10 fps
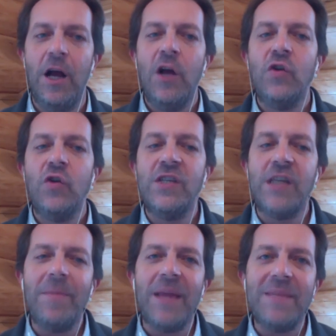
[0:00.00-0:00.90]
so
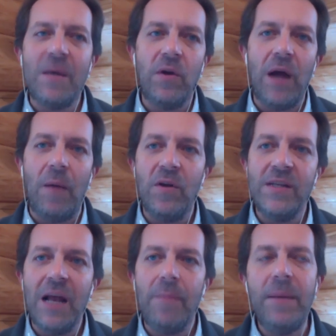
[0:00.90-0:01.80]
sometimes i want i want to
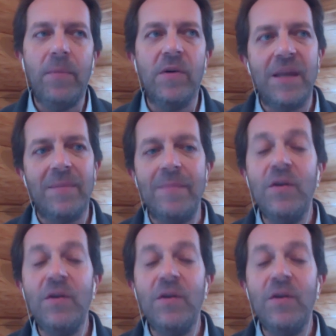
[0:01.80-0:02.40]
tell people sometimes